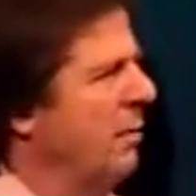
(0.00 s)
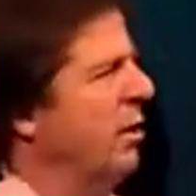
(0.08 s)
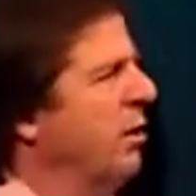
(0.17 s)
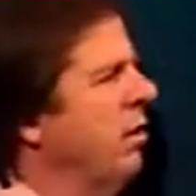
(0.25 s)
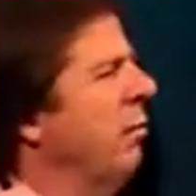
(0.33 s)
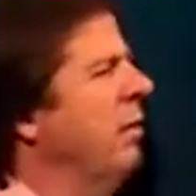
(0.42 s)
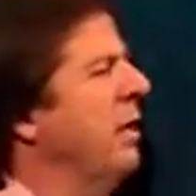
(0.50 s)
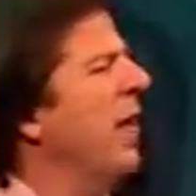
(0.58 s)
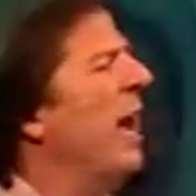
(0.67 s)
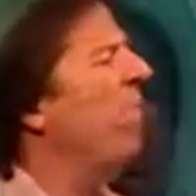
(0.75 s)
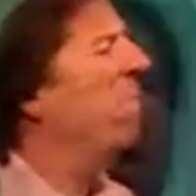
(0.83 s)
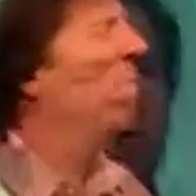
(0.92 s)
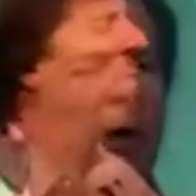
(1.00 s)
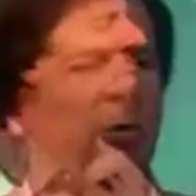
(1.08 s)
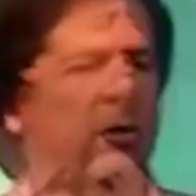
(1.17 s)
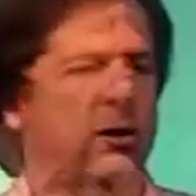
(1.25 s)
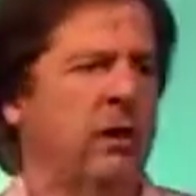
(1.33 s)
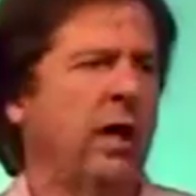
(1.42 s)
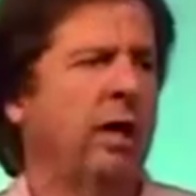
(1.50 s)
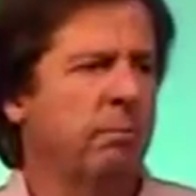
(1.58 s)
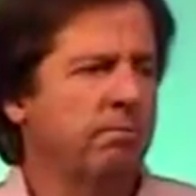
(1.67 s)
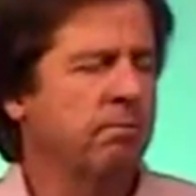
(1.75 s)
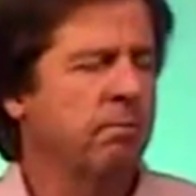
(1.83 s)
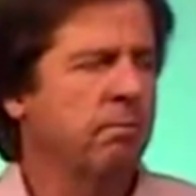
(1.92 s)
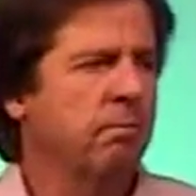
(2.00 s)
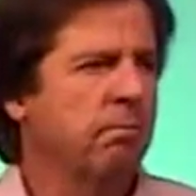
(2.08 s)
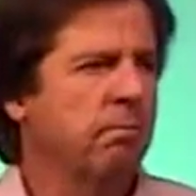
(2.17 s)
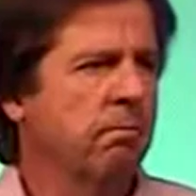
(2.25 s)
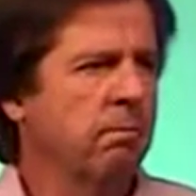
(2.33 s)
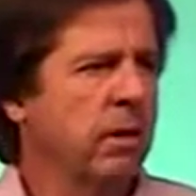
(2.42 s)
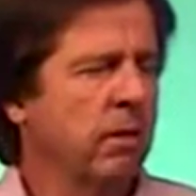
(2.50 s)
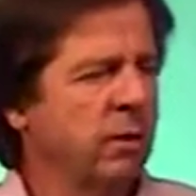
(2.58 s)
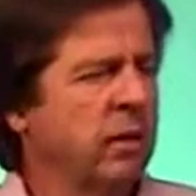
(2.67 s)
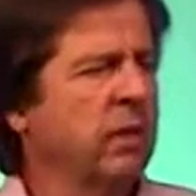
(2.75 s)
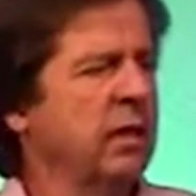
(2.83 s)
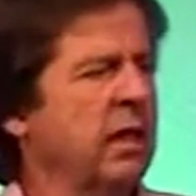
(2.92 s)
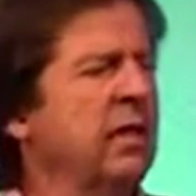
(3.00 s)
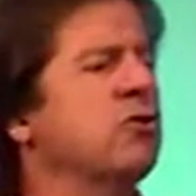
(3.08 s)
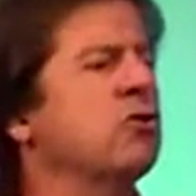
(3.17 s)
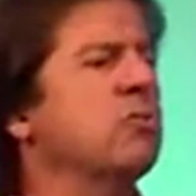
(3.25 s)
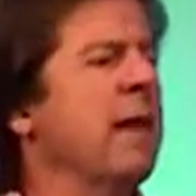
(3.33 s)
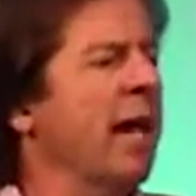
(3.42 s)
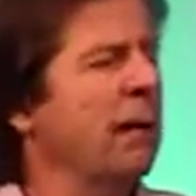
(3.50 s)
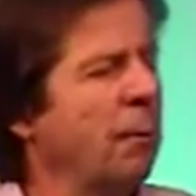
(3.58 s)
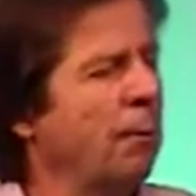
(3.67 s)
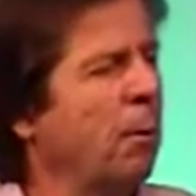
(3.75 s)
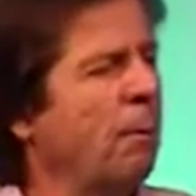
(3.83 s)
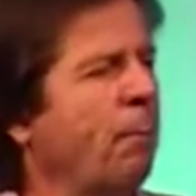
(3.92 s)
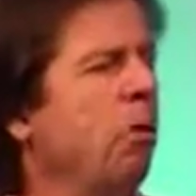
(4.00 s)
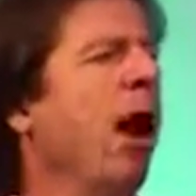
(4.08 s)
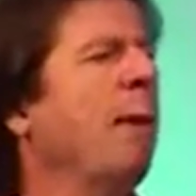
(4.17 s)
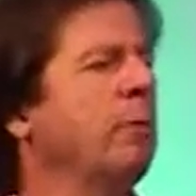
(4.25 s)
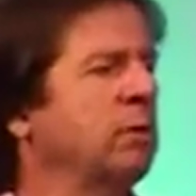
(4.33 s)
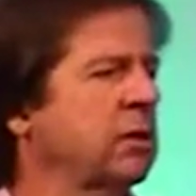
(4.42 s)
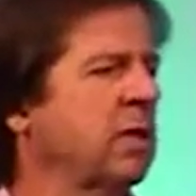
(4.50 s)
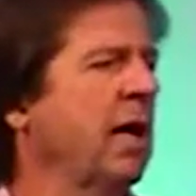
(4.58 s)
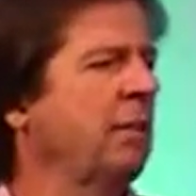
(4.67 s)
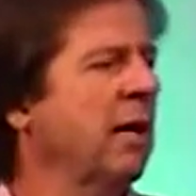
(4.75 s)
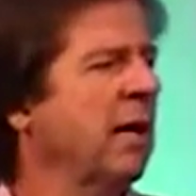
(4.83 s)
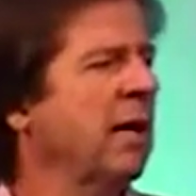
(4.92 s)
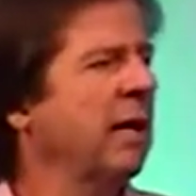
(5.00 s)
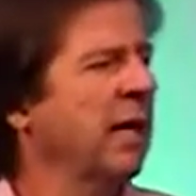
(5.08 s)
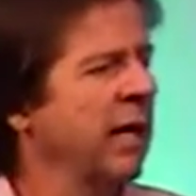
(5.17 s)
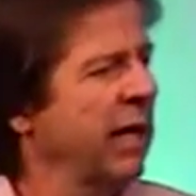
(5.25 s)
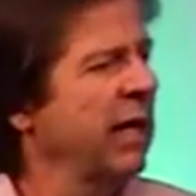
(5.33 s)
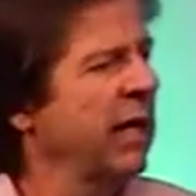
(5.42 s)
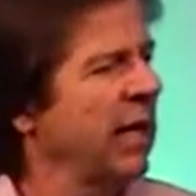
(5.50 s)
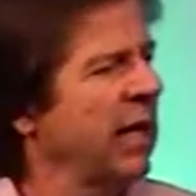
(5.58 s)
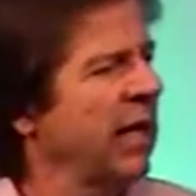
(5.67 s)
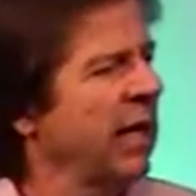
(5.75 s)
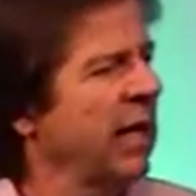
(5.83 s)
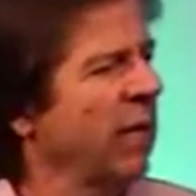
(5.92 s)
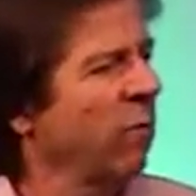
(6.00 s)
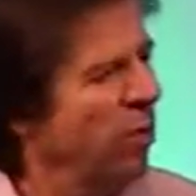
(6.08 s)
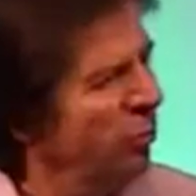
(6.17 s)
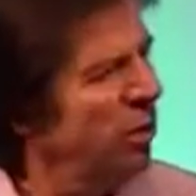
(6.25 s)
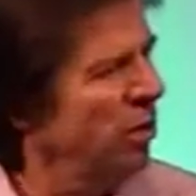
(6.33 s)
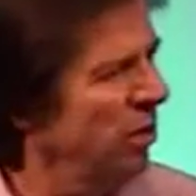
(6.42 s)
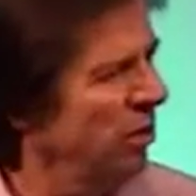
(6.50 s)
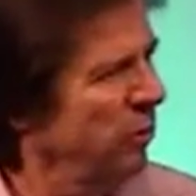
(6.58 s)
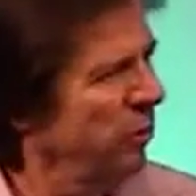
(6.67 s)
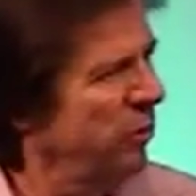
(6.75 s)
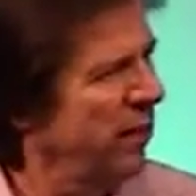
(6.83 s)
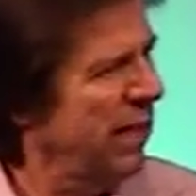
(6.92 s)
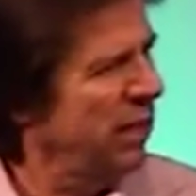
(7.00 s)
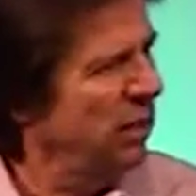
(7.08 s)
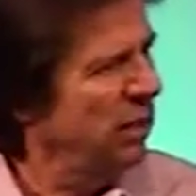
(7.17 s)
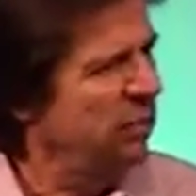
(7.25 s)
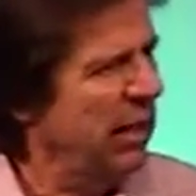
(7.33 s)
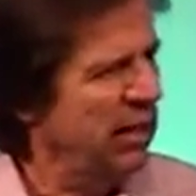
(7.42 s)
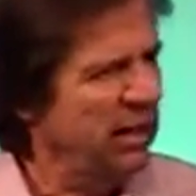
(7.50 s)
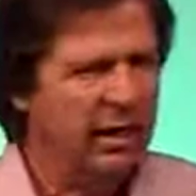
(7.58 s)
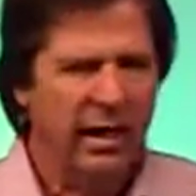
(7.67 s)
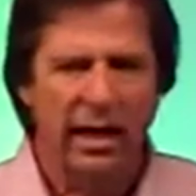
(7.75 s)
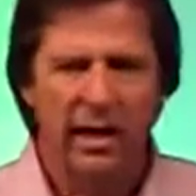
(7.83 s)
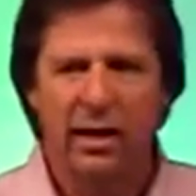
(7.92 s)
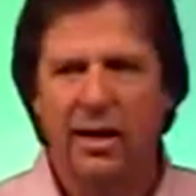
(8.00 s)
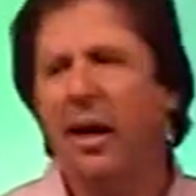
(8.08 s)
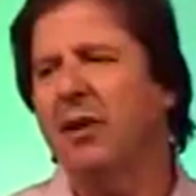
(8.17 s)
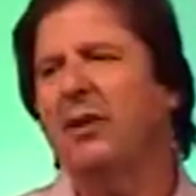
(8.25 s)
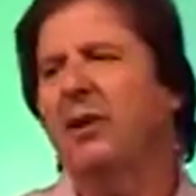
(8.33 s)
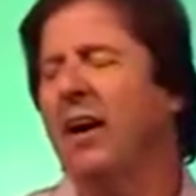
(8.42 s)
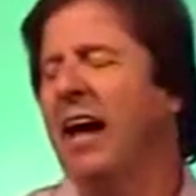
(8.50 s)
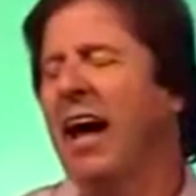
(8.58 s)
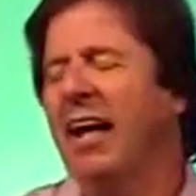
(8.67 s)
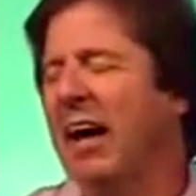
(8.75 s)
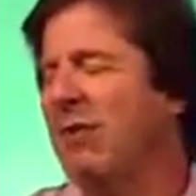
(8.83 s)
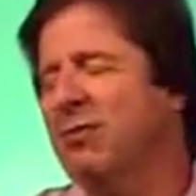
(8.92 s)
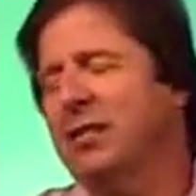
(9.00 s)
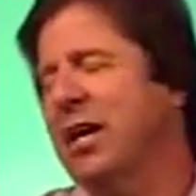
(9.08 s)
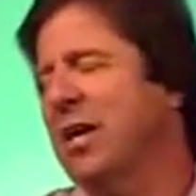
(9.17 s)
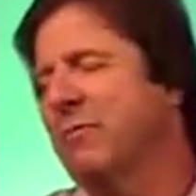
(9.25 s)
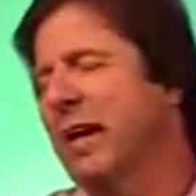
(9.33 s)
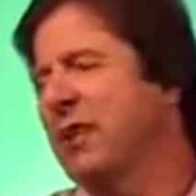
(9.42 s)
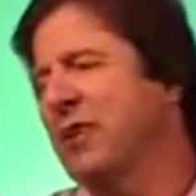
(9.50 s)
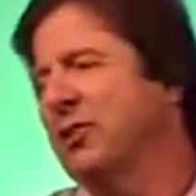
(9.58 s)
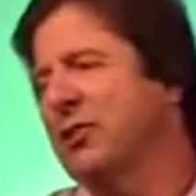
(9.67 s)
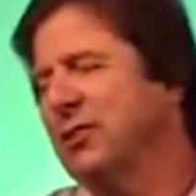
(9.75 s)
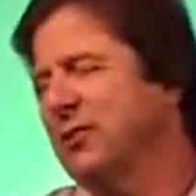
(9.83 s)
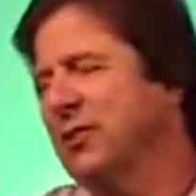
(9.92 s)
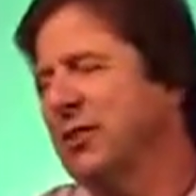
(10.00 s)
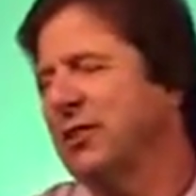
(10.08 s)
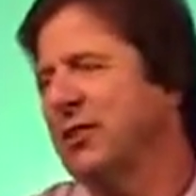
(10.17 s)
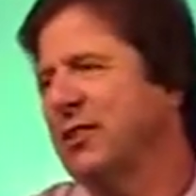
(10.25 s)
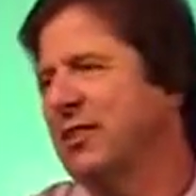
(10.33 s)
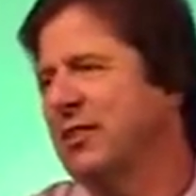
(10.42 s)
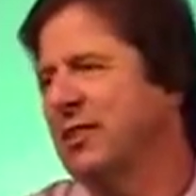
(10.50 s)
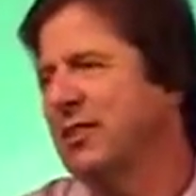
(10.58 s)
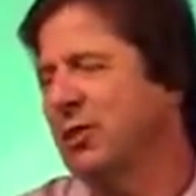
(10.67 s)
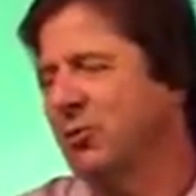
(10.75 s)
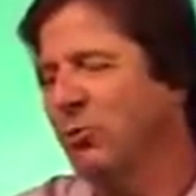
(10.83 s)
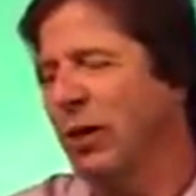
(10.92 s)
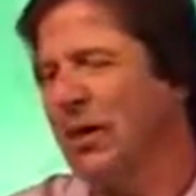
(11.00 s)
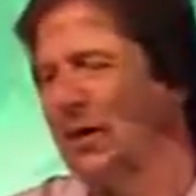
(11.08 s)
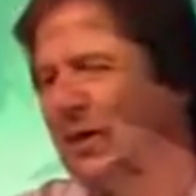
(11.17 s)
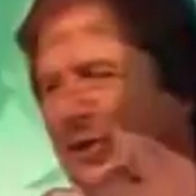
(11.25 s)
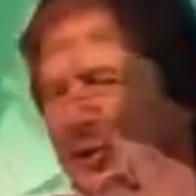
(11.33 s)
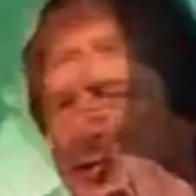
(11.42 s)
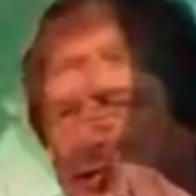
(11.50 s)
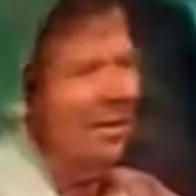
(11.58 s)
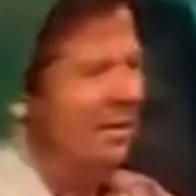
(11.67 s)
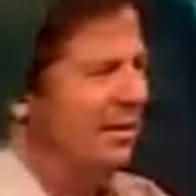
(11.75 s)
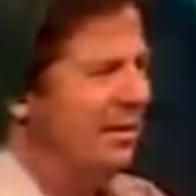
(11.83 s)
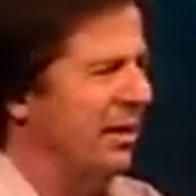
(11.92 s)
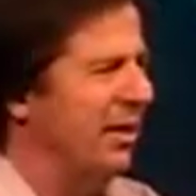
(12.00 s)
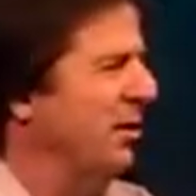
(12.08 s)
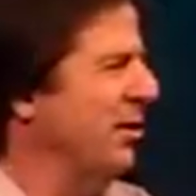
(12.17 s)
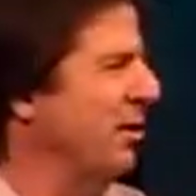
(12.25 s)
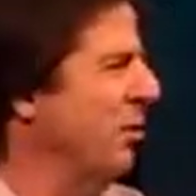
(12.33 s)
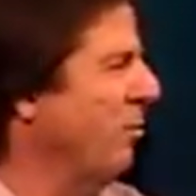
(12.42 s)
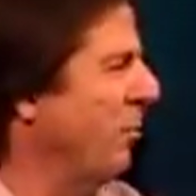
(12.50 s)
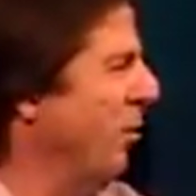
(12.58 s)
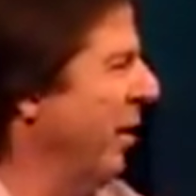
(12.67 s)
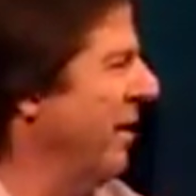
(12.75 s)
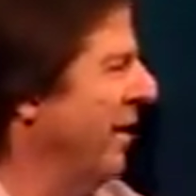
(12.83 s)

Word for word: I mean, when life's troubles come, when the insurmountable problems come, what do we do? We, we kind of look back and count you know, I, I, was thinking about this this, this this week and this little and this little boy